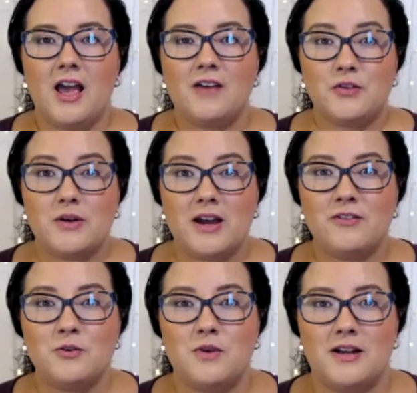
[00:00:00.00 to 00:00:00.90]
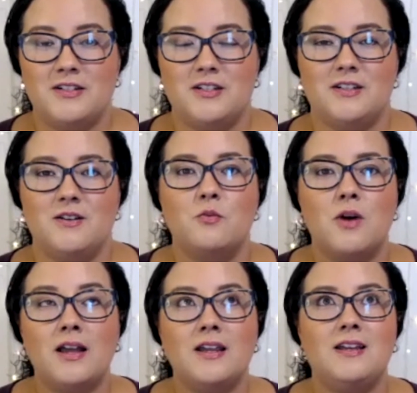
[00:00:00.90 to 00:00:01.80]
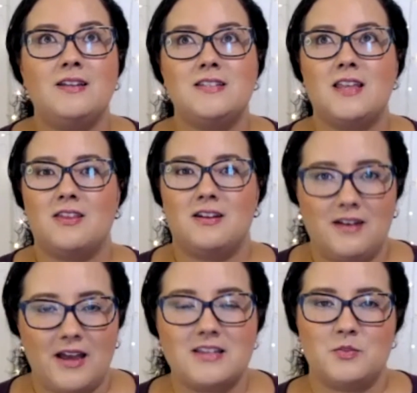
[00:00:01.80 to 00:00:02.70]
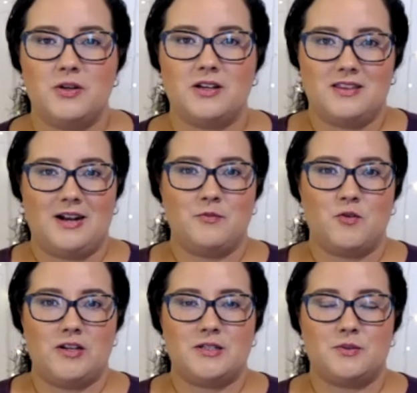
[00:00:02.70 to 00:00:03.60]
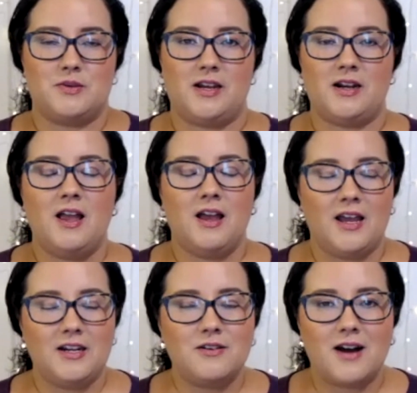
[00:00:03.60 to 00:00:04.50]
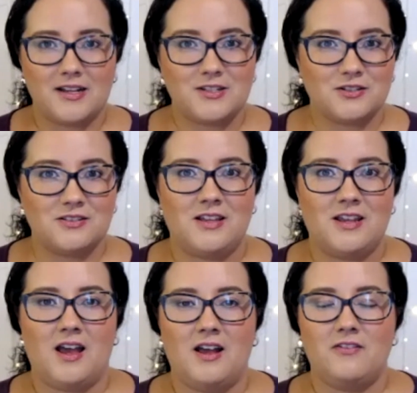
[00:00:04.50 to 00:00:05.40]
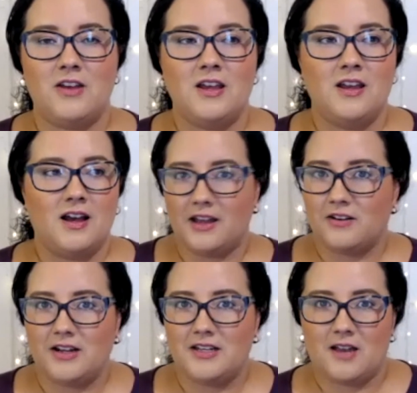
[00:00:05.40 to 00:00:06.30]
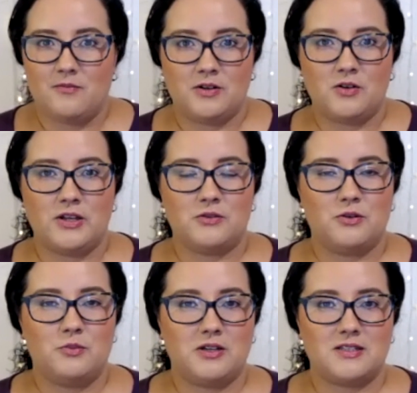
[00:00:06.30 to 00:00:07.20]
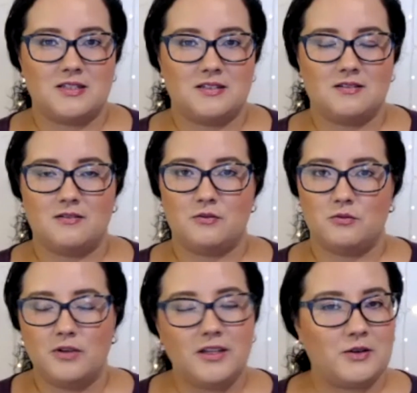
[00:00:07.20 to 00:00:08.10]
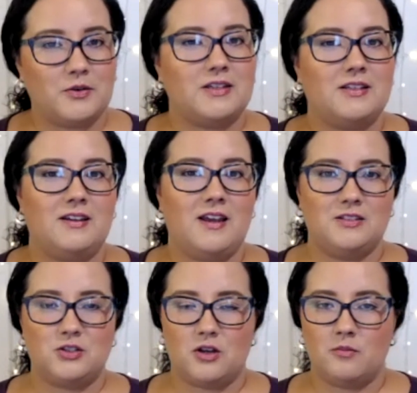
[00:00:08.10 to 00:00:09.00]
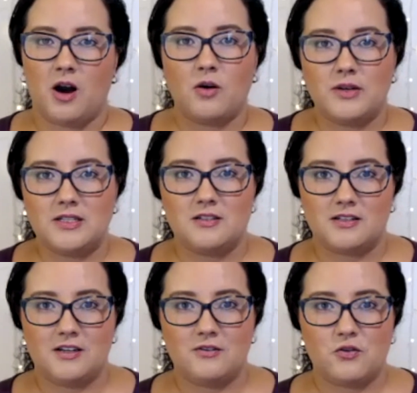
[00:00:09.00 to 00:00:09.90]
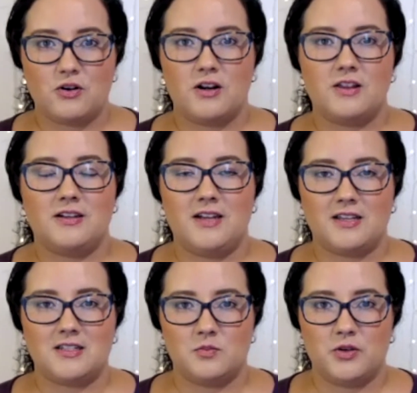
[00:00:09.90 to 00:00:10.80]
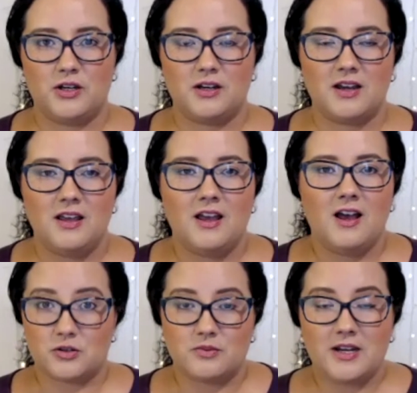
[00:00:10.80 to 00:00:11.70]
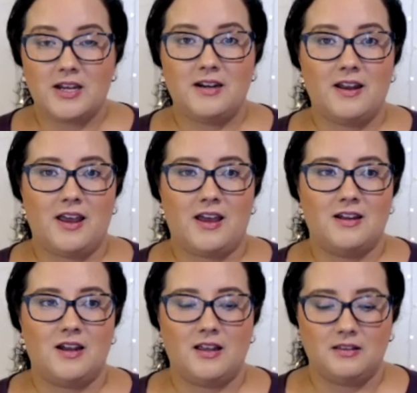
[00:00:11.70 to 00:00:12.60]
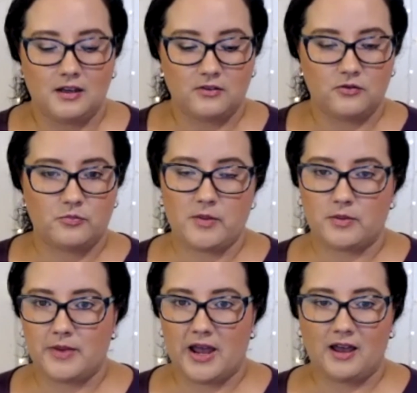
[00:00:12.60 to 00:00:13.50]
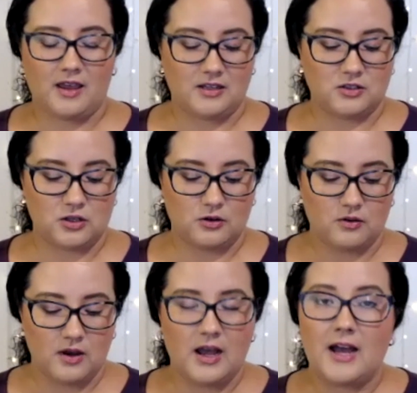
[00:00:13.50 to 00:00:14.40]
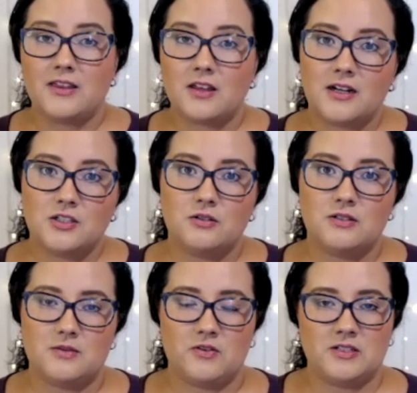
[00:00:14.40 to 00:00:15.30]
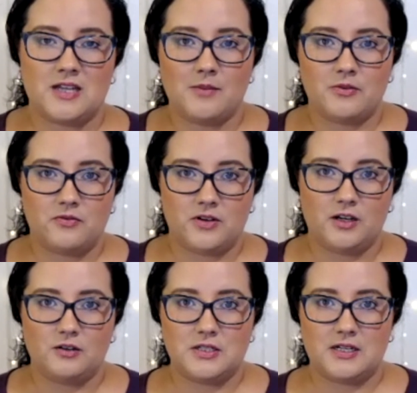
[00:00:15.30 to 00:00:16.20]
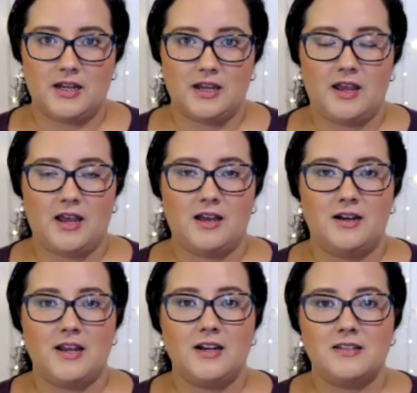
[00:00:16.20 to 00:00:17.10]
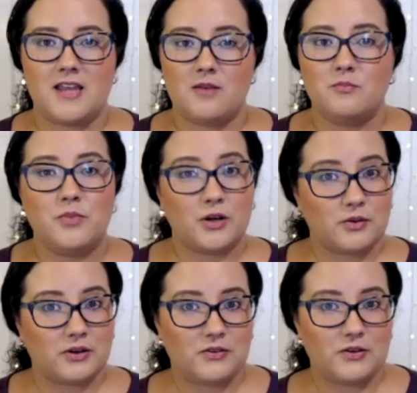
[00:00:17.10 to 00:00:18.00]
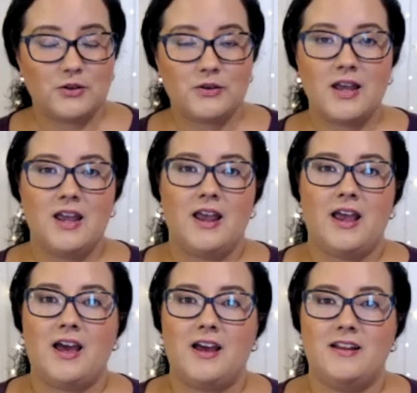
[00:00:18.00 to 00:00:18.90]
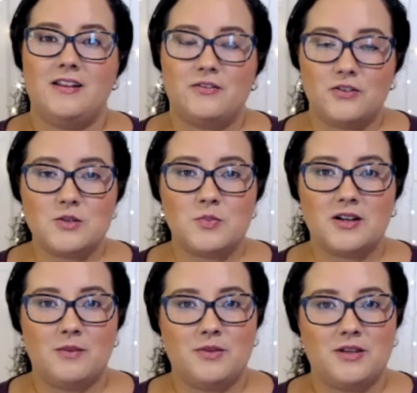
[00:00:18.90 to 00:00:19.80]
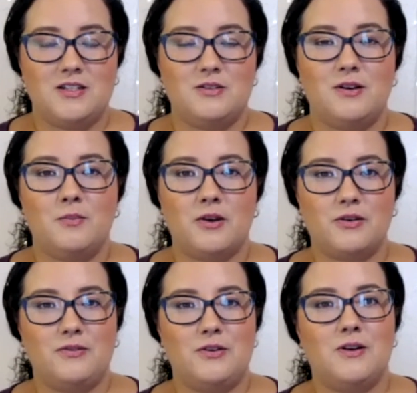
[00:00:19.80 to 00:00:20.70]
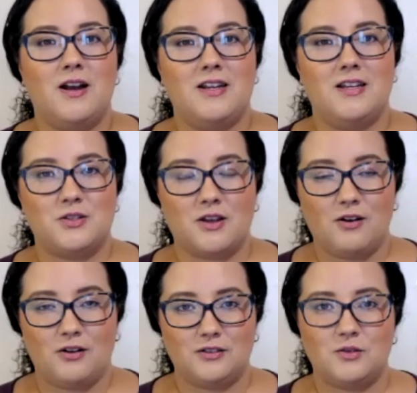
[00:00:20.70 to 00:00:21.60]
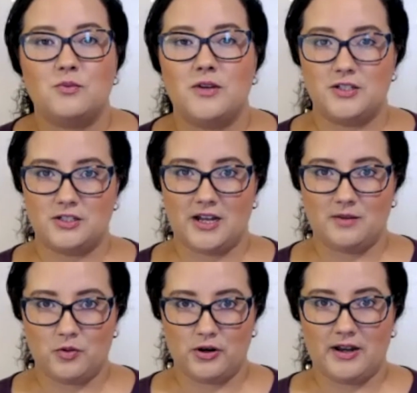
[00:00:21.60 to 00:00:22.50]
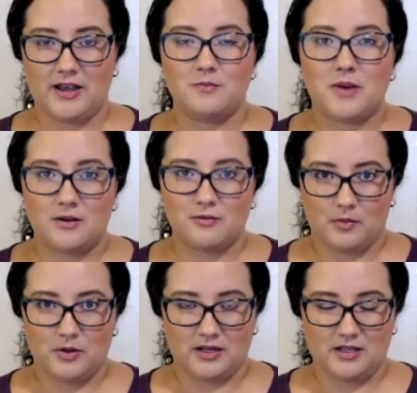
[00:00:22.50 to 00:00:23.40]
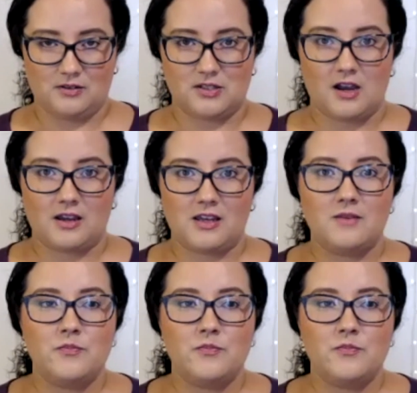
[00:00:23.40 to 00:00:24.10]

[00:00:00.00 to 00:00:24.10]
Have you ever wondered what is the next book that I'm going to read? I know I certainly have. Nowadays, I've been going through books really quickly, and so I'm always looking for the next book to read, and I love paperback. And so I thought I'd do a different type of video today, and it is a book review. And the first book I'm going to do a book review on is called Rich Dad, Poor Dad by Robert Kiyosaki.